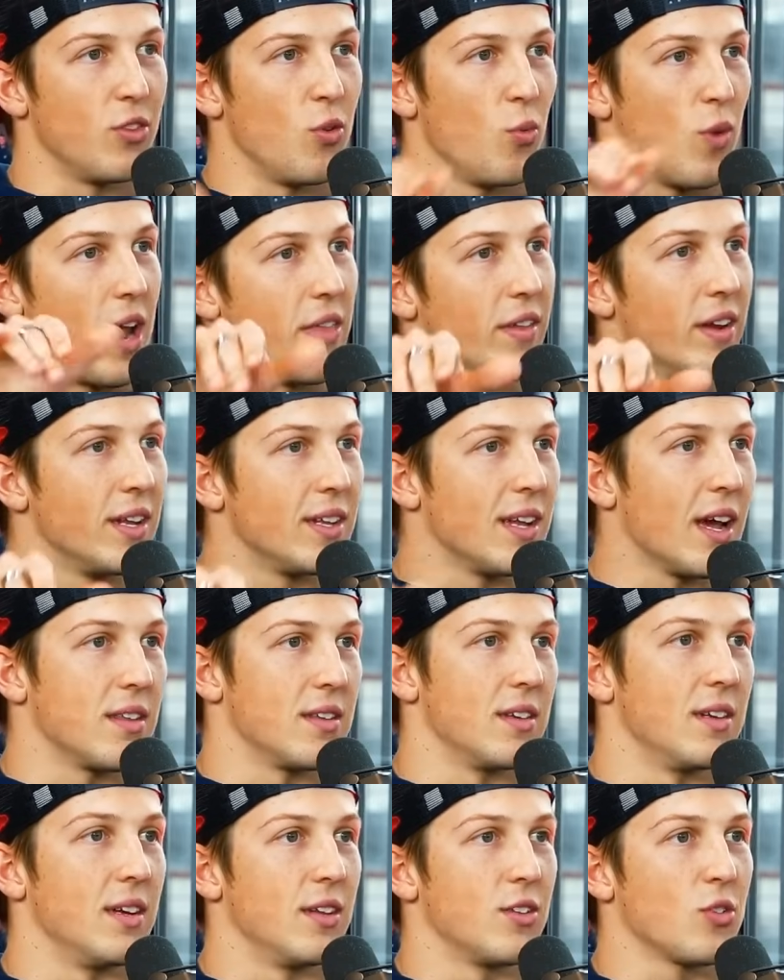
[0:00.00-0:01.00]
in the way that it does
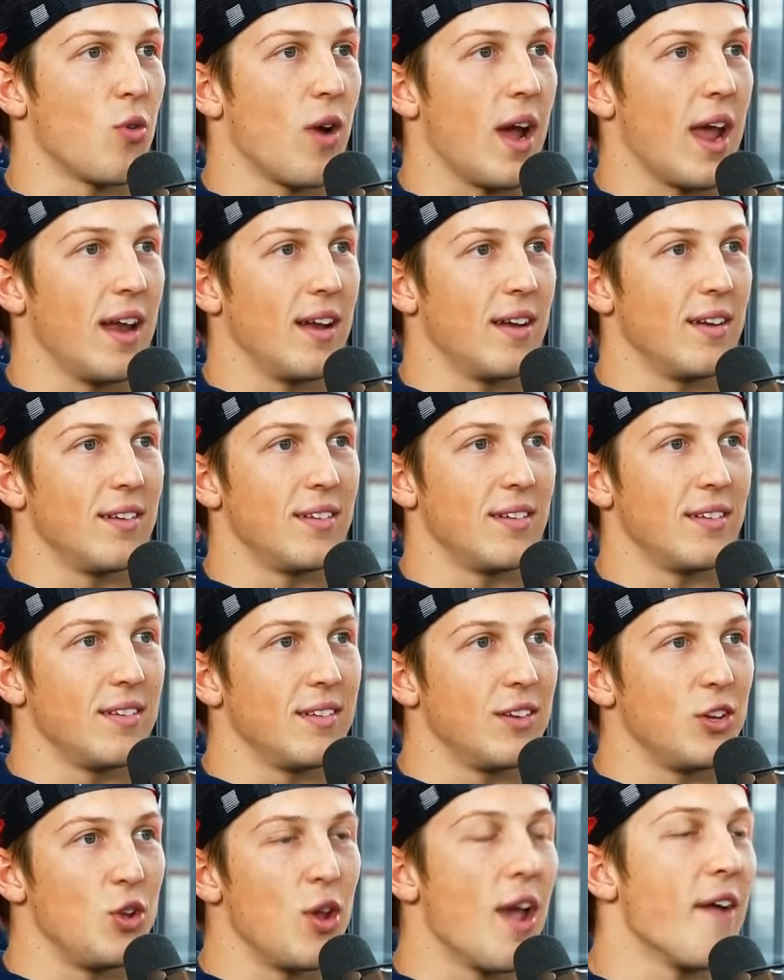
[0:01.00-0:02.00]
it. It's quite,
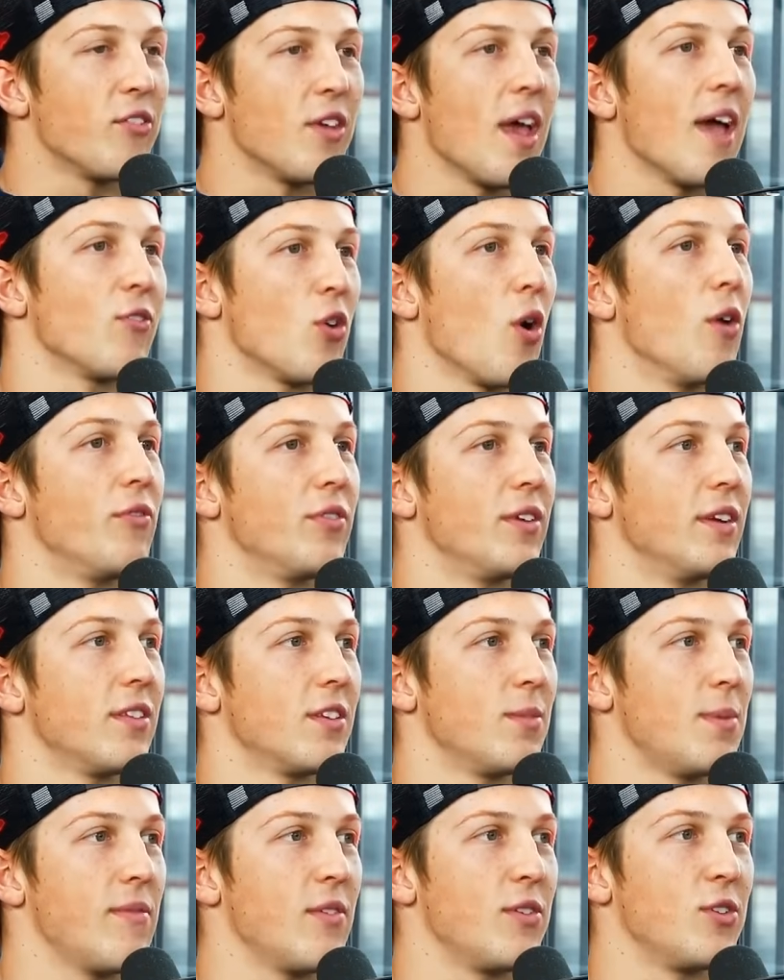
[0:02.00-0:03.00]
you have to have confidence
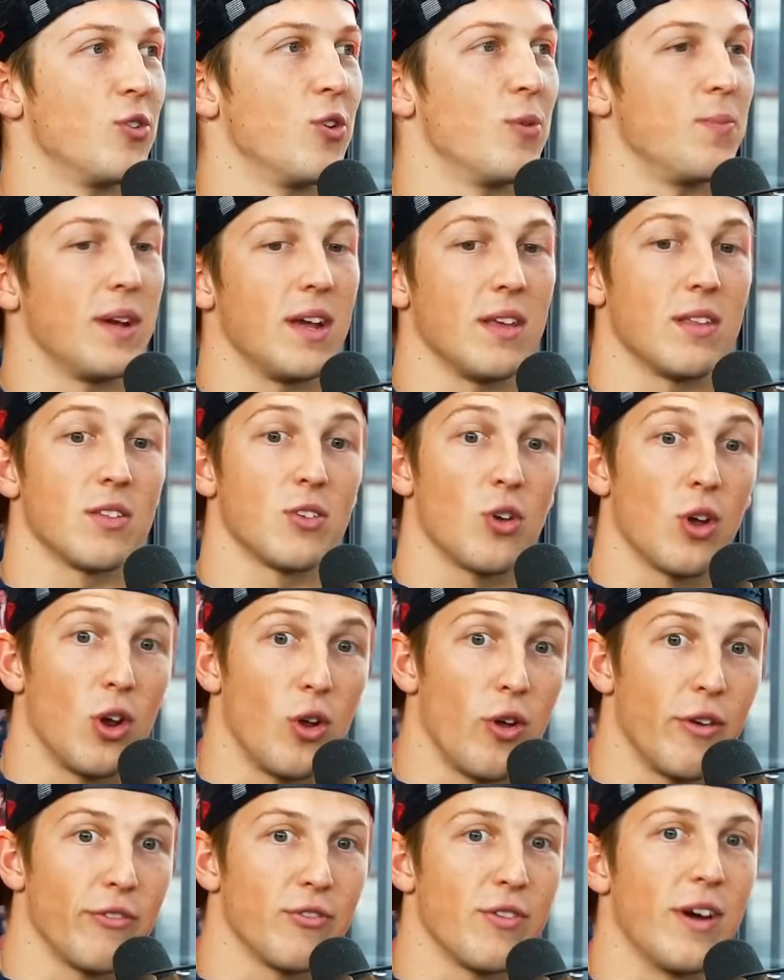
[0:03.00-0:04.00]
to be able to do it because it's got a
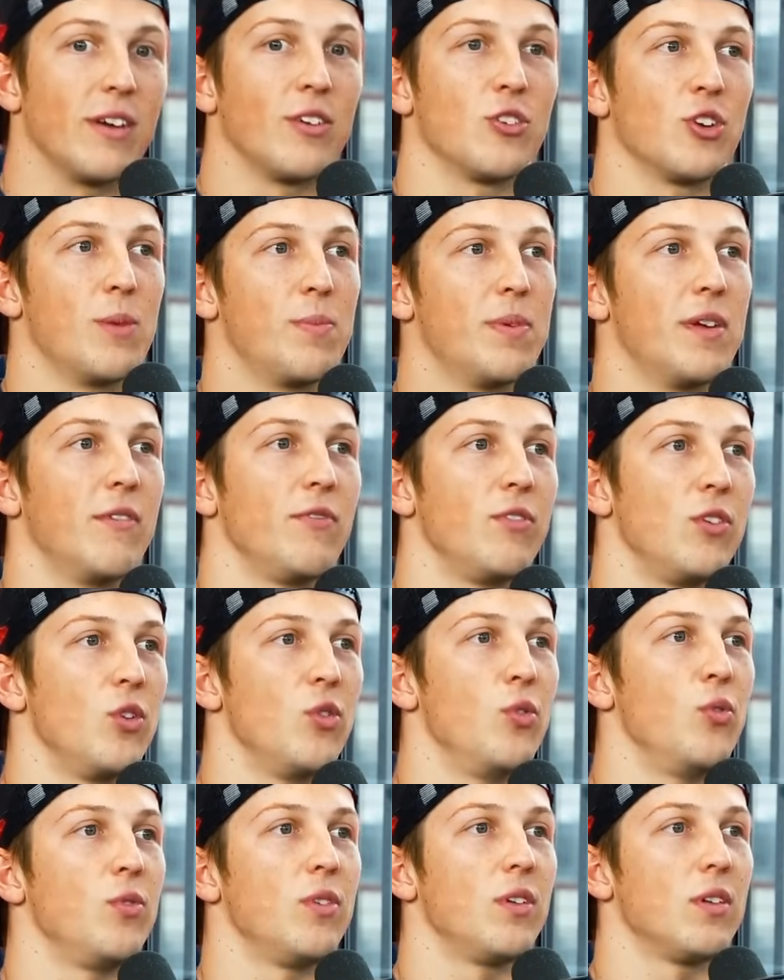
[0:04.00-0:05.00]
lot of front grip, and if
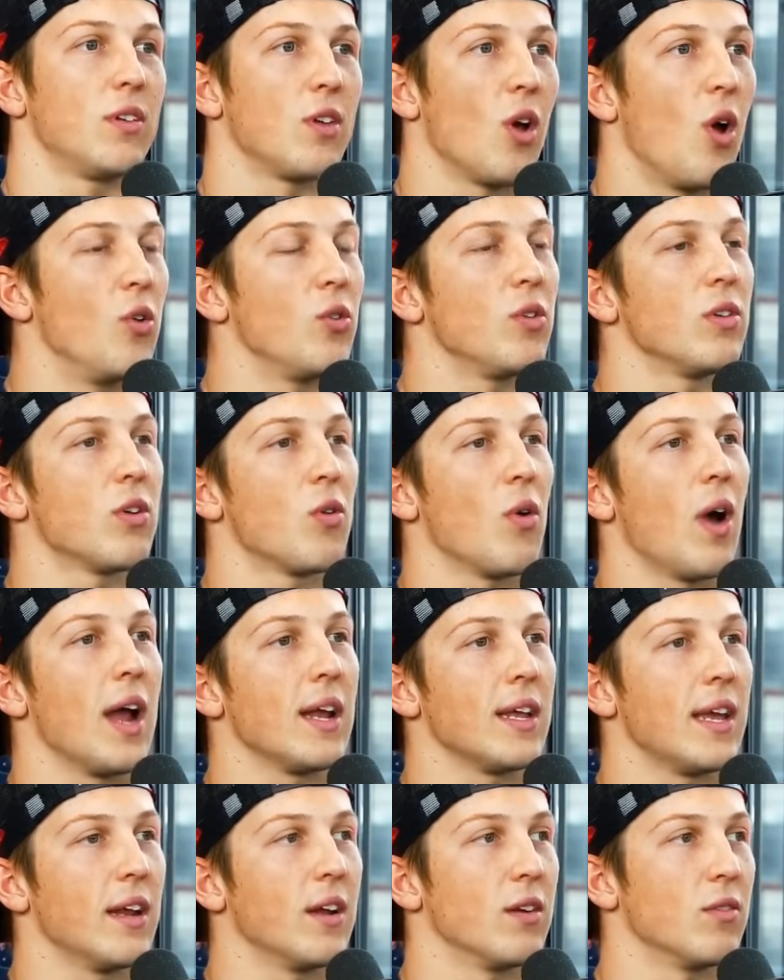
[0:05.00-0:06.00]
you don't
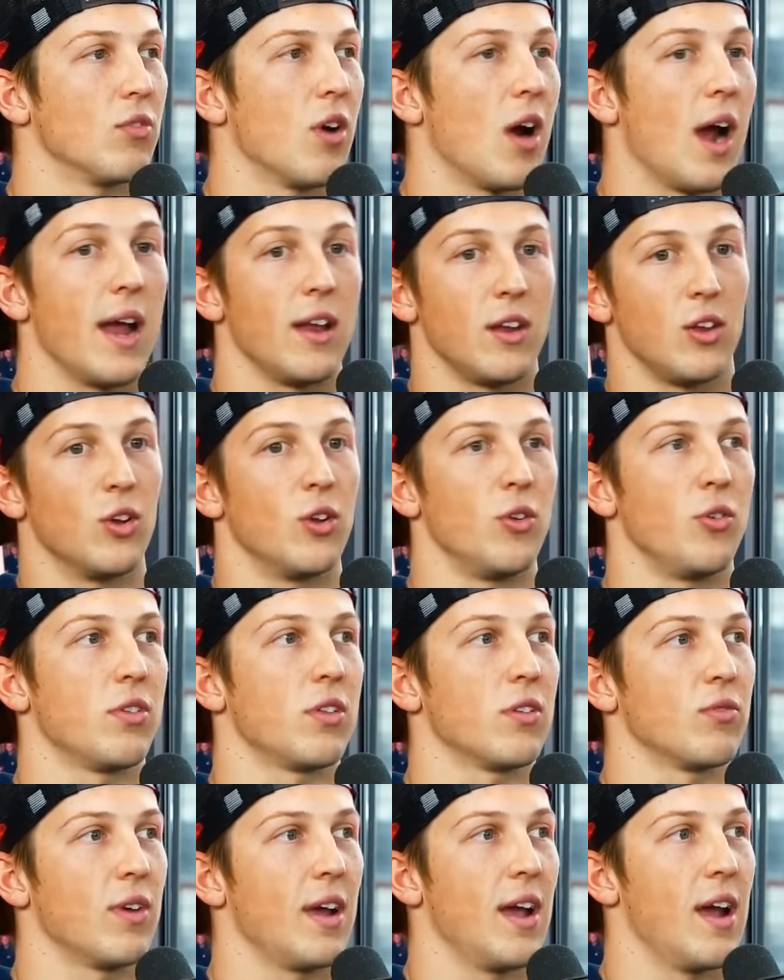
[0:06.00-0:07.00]
quite get it right, you lose
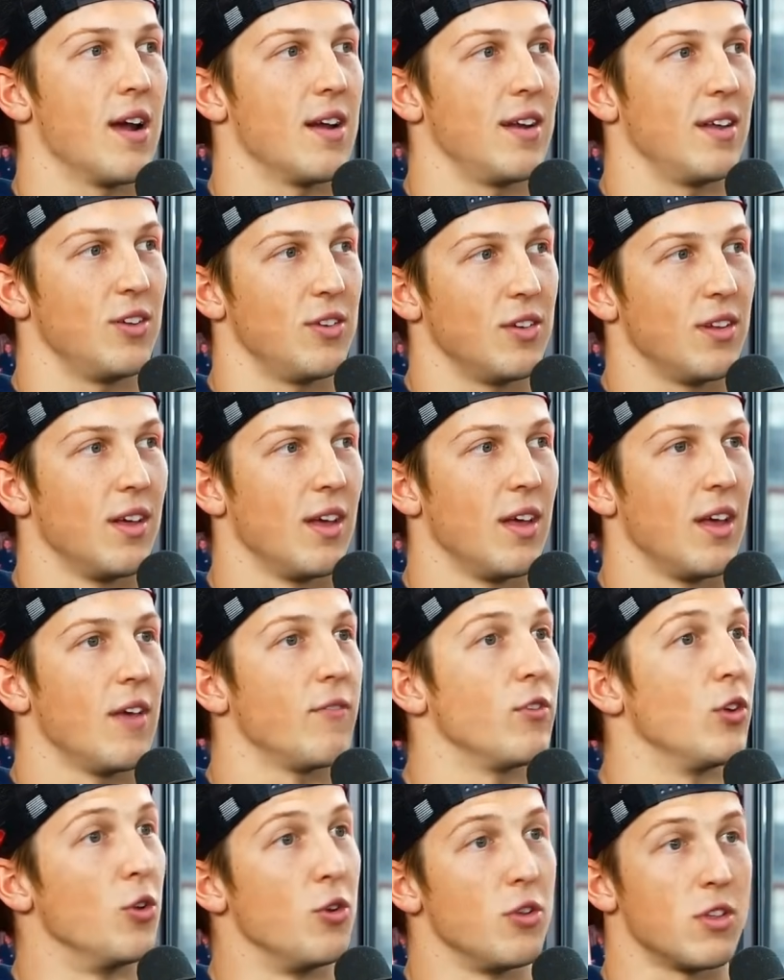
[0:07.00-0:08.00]
the rear, and
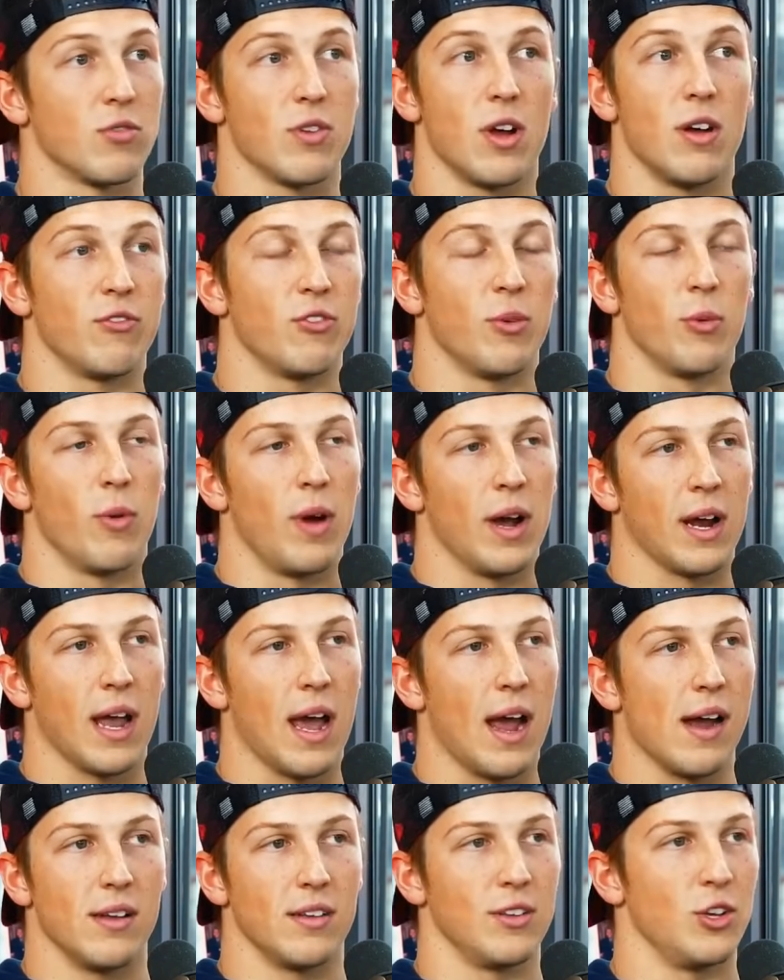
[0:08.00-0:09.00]
if you lose the rear in a Formula One
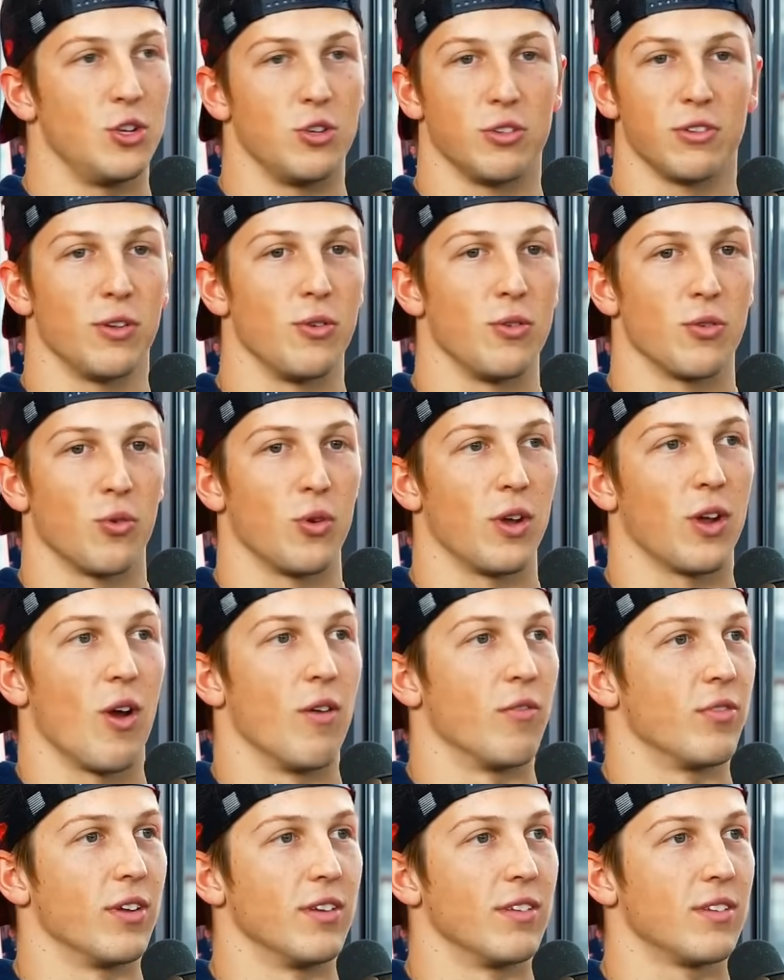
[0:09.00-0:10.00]
car, you just lose all your
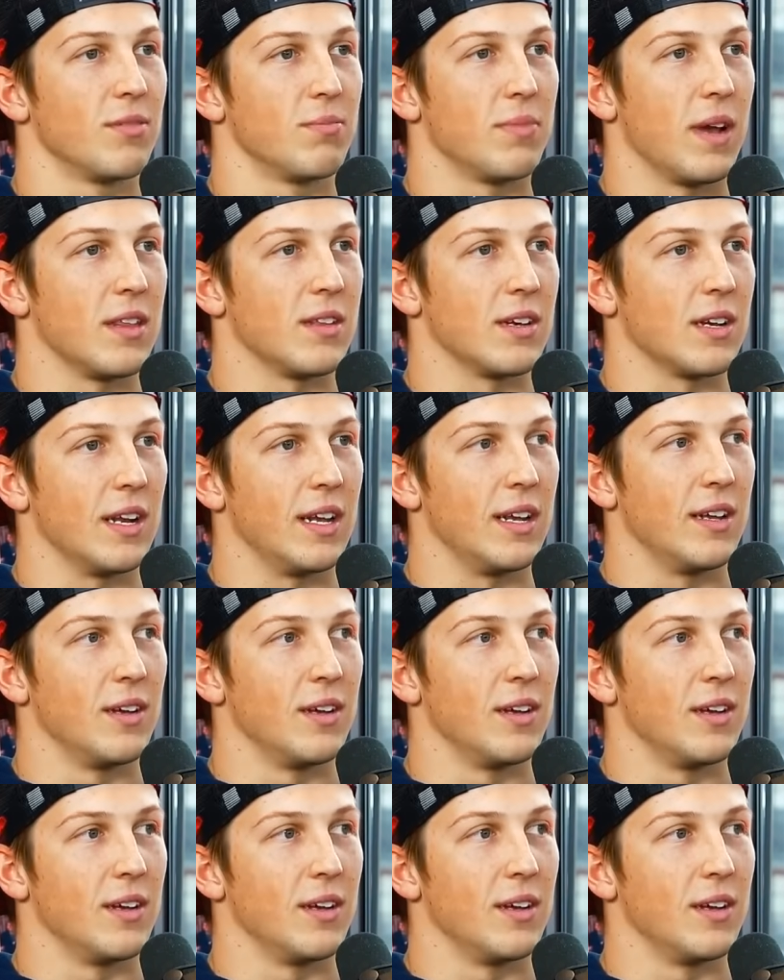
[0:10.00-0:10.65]
confidence, basically.